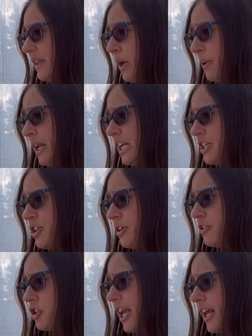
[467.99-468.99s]
we need
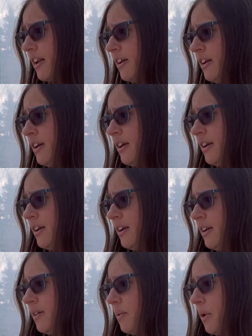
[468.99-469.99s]
to shake it
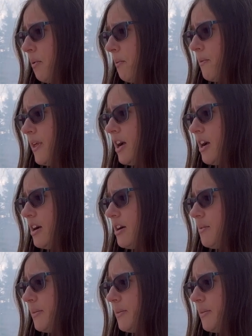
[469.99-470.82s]
blah, blah, blah.